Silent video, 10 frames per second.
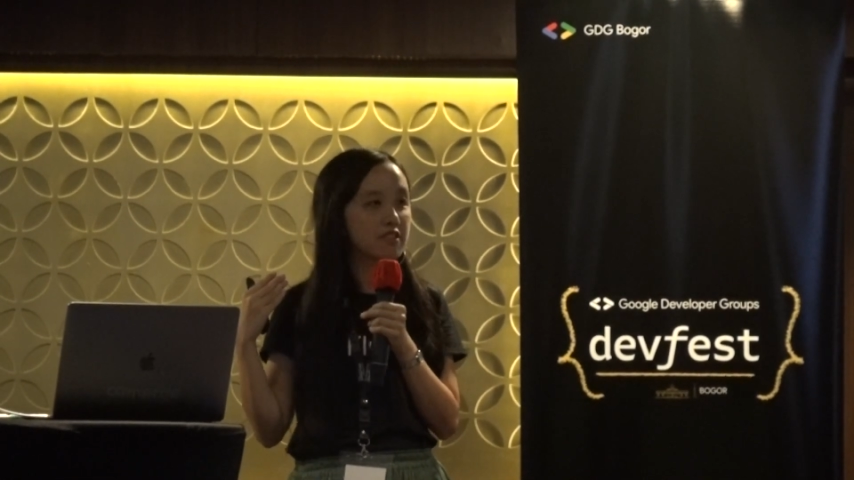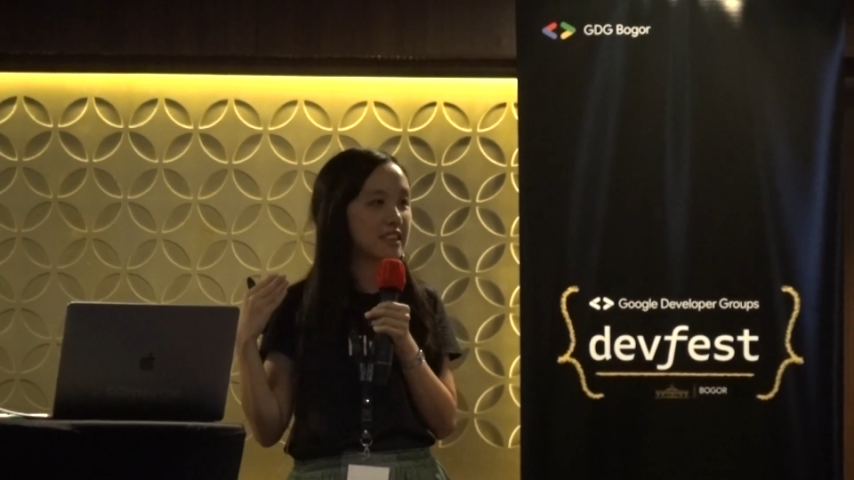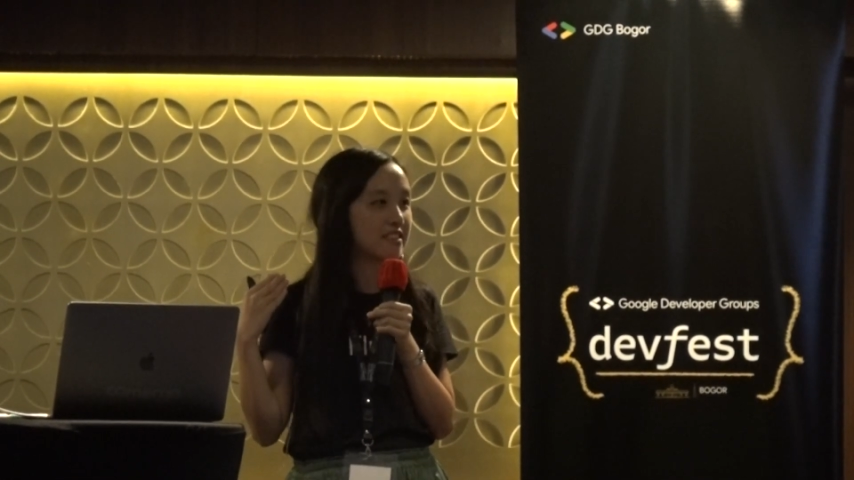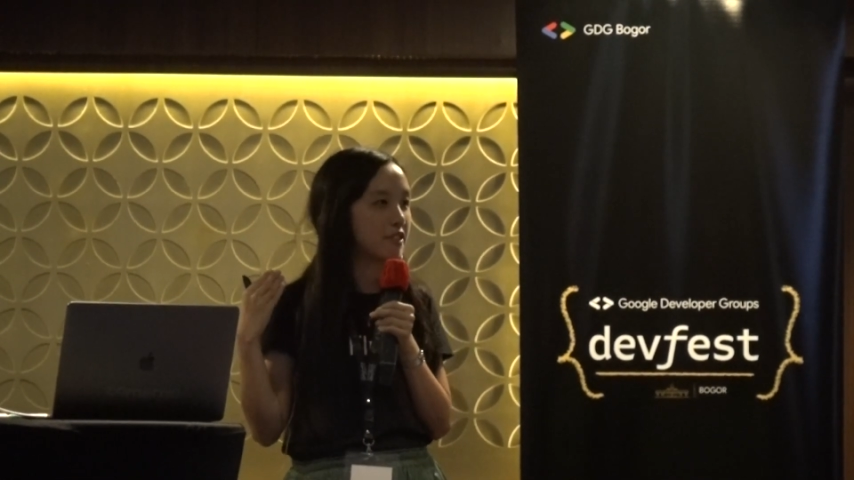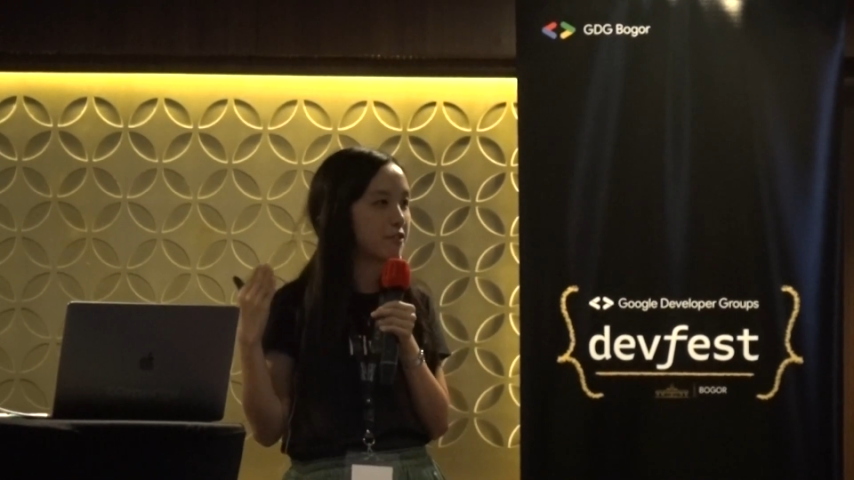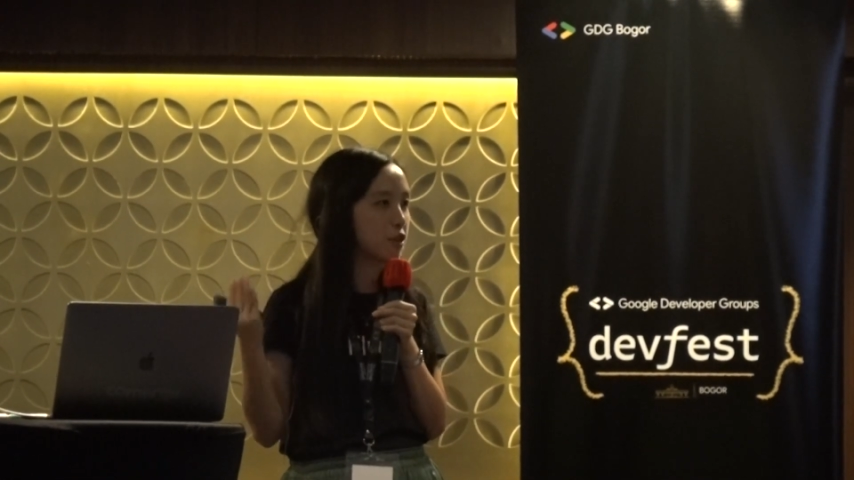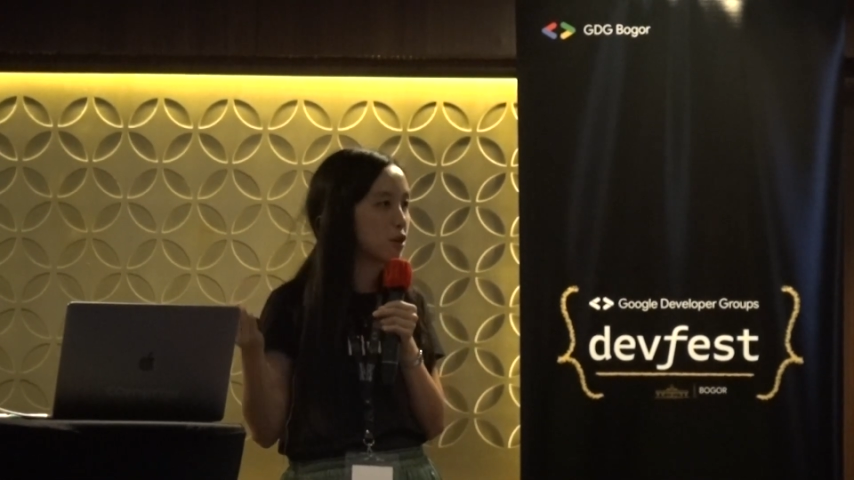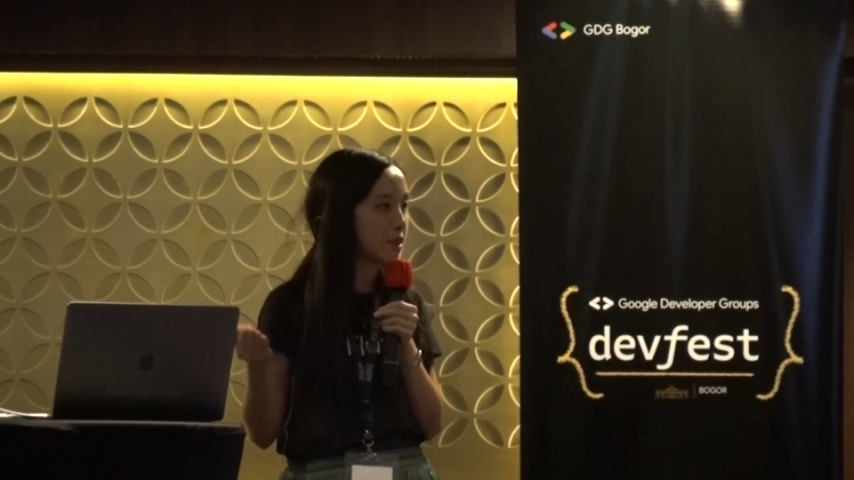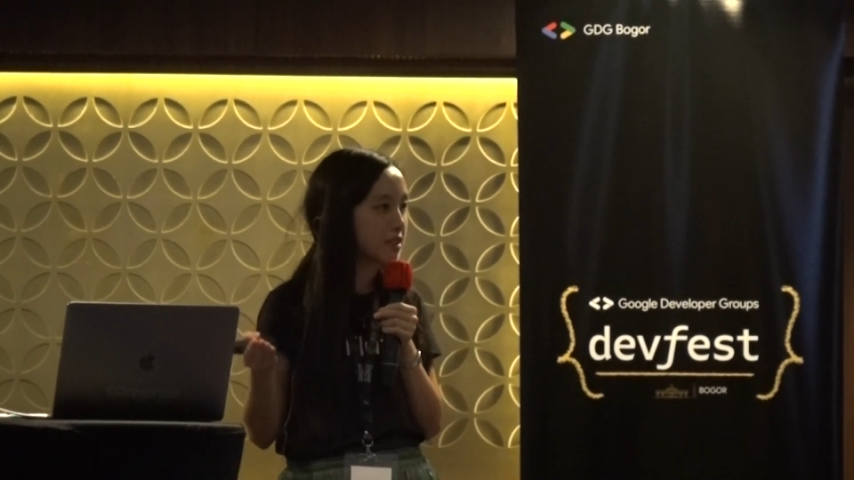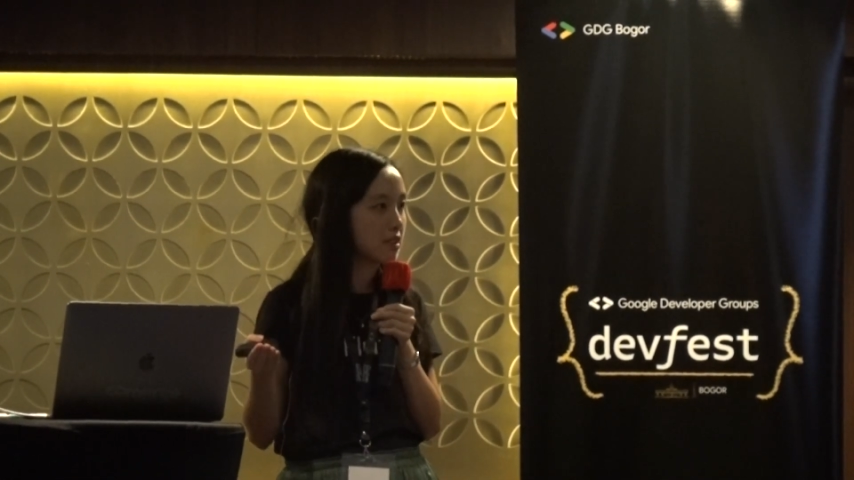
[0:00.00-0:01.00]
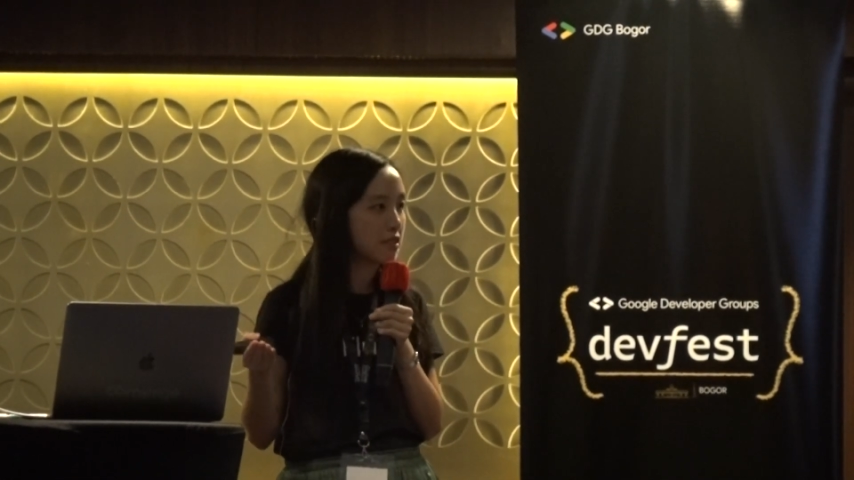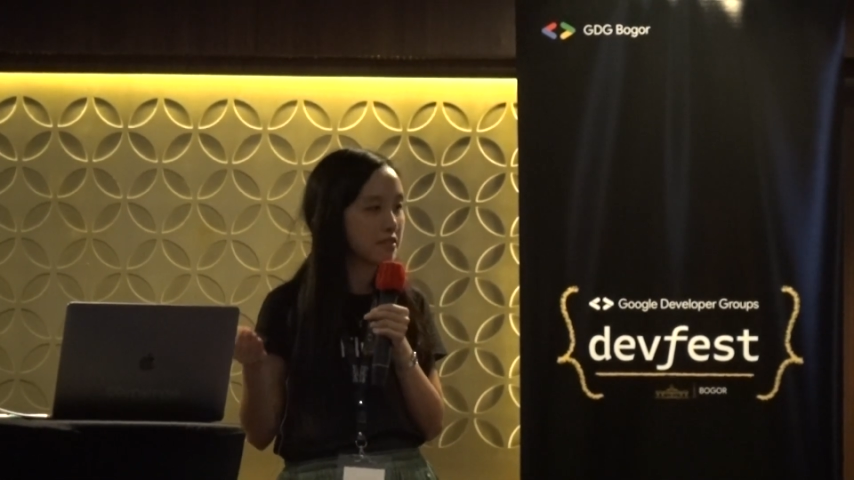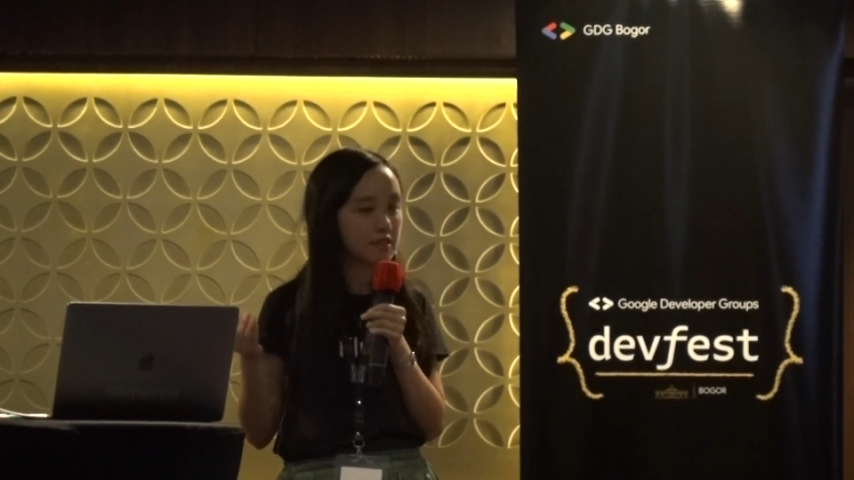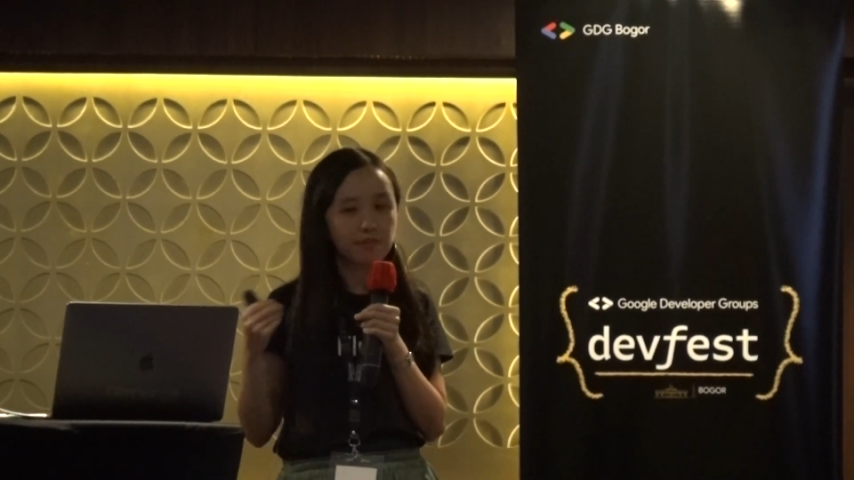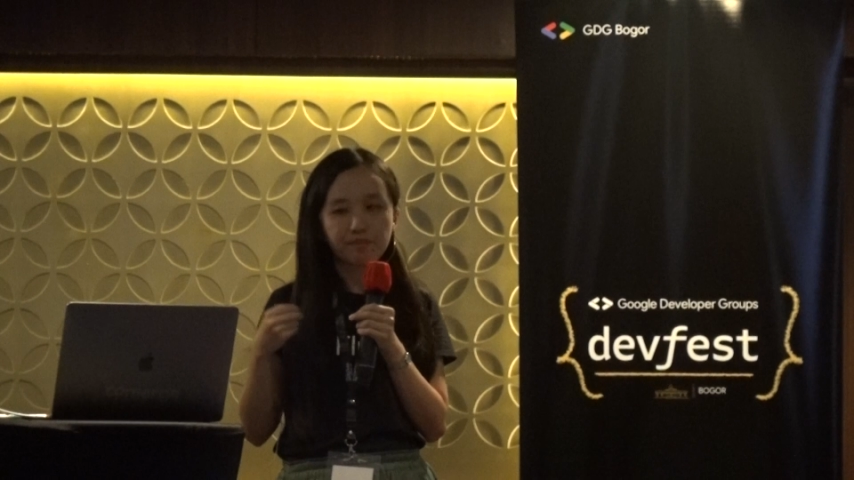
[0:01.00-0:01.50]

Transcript: 64 pixels.